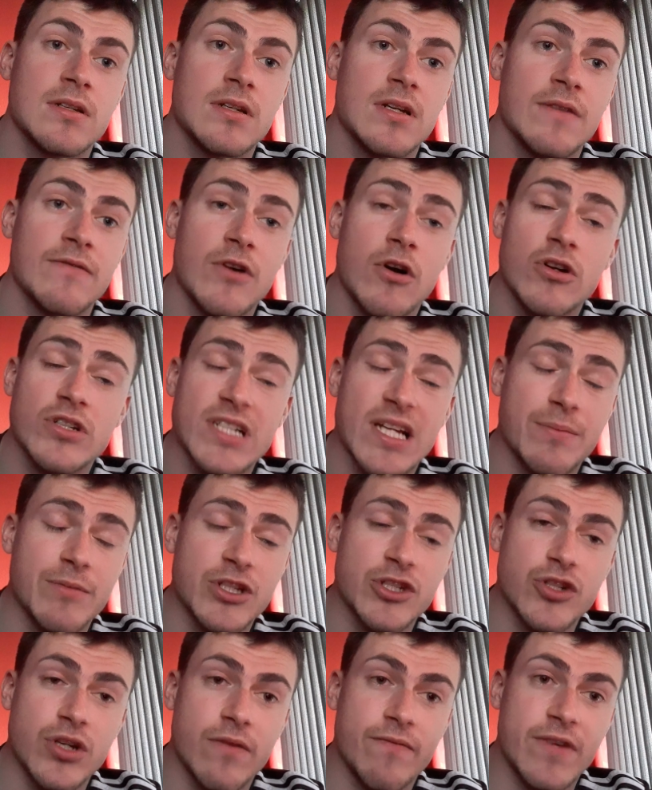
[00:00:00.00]
I've always had my
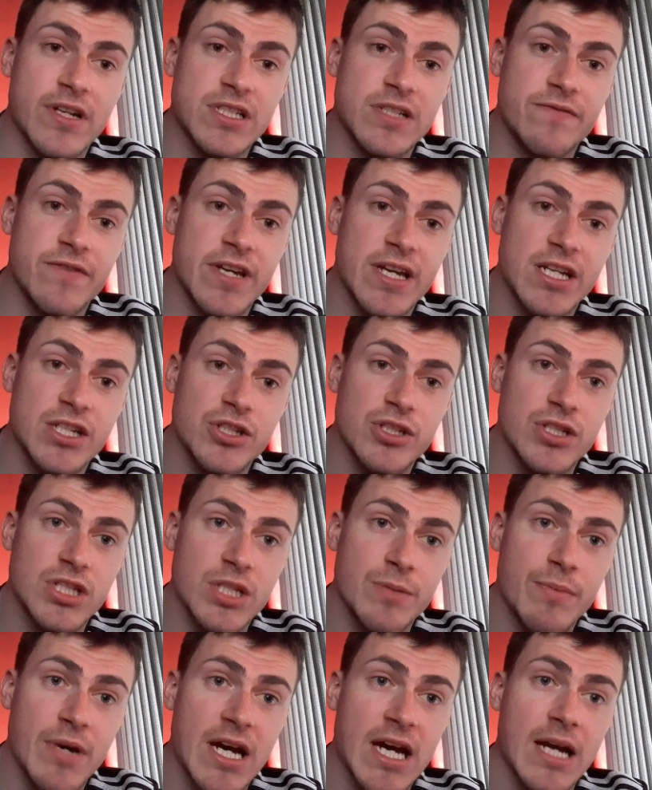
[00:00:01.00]
strong reservations
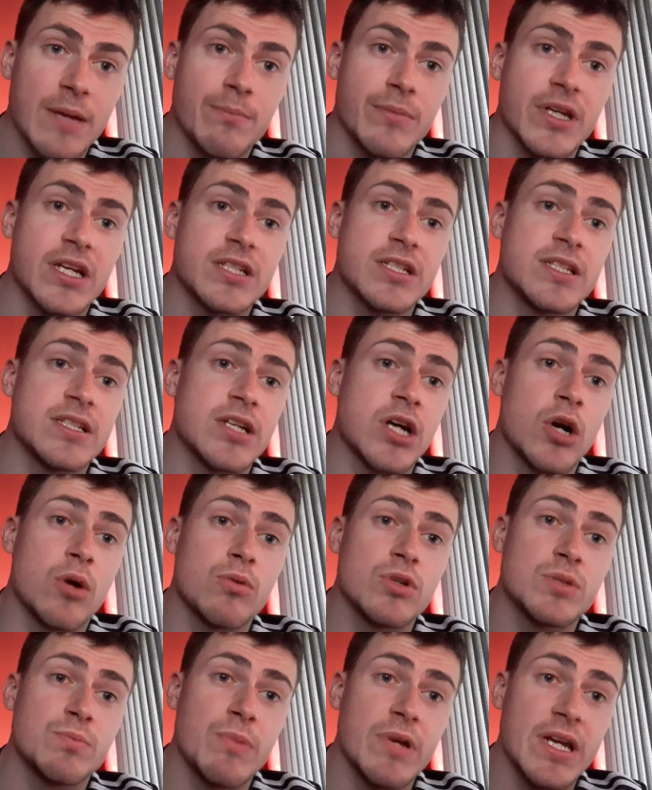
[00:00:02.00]
about him because he's
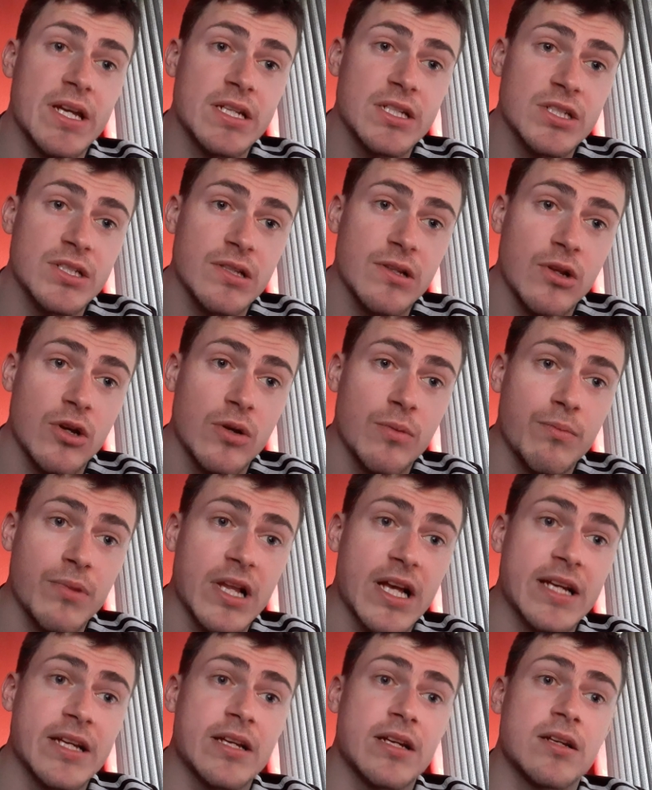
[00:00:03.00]
always been a slow
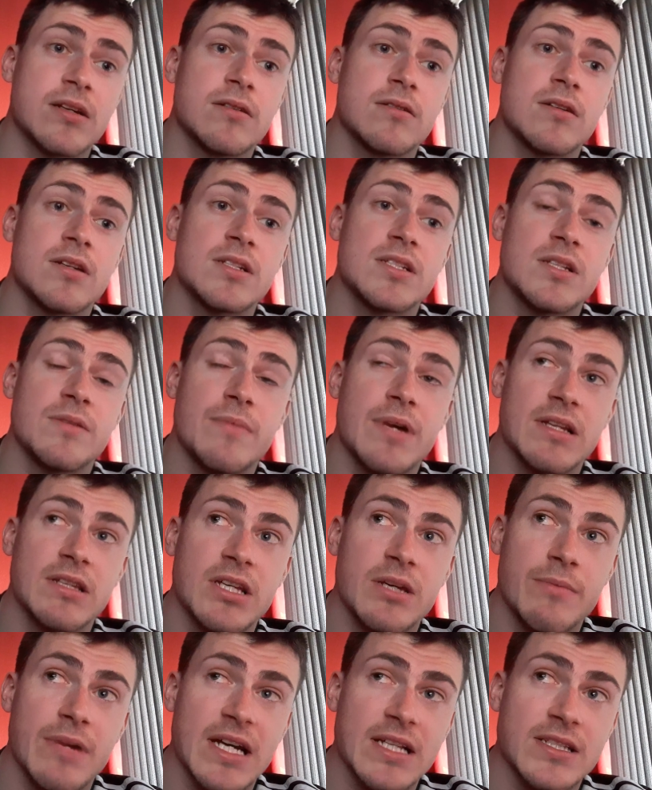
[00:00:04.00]
player as
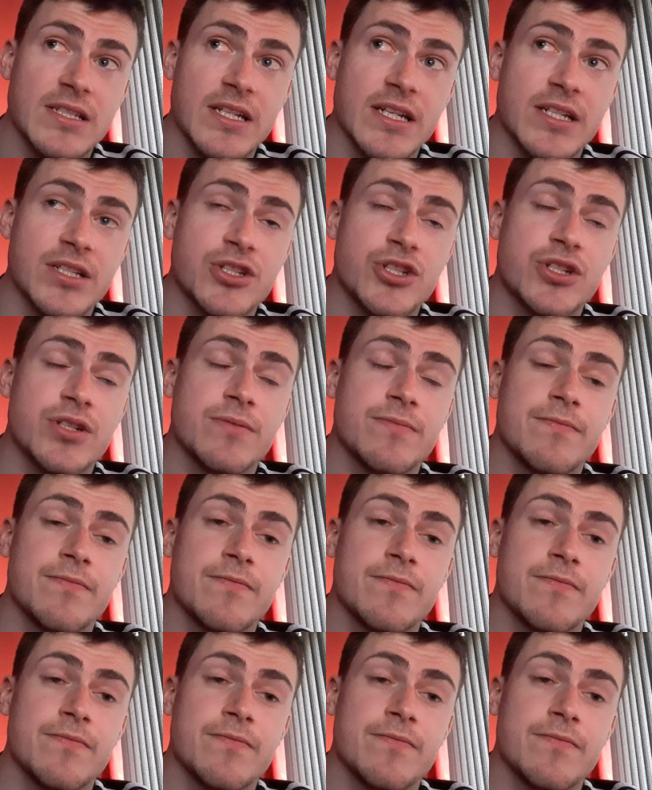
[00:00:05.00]
Nemanja Matic.